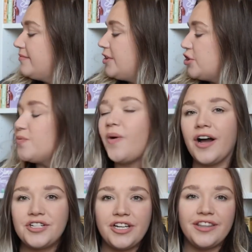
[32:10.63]
Just
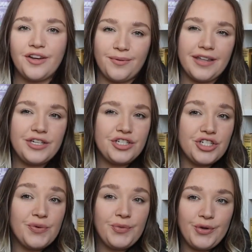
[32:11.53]
watching their
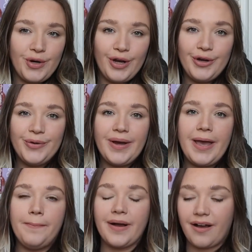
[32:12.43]
relationship grow
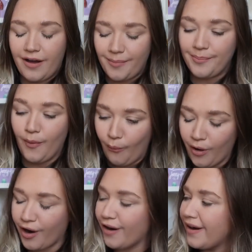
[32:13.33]
and become
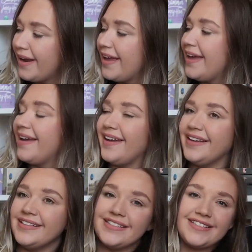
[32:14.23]
more
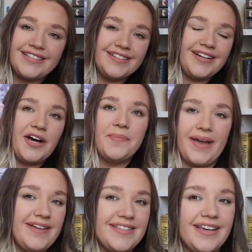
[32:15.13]
is
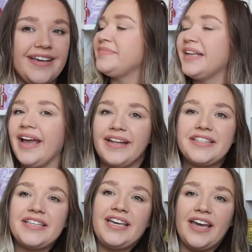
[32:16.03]
amazing.
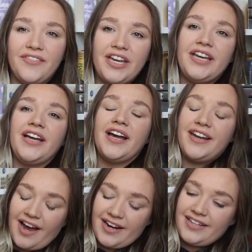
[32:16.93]
It's giving
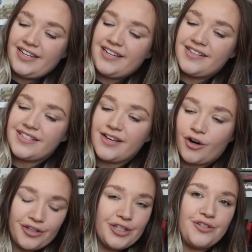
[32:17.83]
90s,
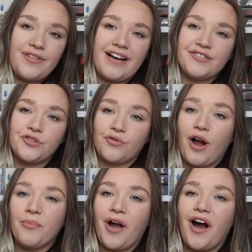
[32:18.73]
early 2000s
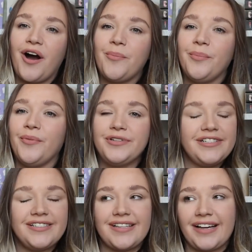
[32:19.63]
rom-com, which
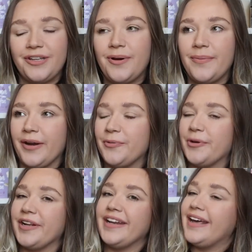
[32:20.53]
is exactly what Marin
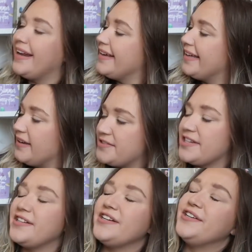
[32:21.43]
wanted, and it gives
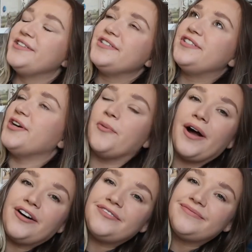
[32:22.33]
it so
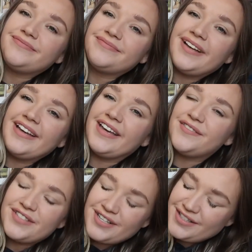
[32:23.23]
well. It
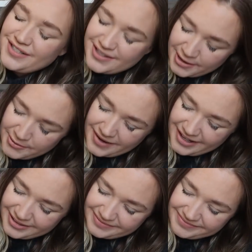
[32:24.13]
gives it so
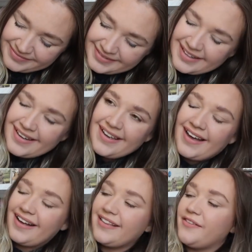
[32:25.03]
well.
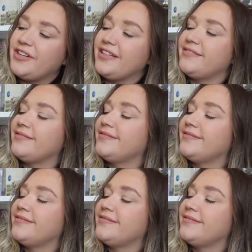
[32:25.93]
I loved it.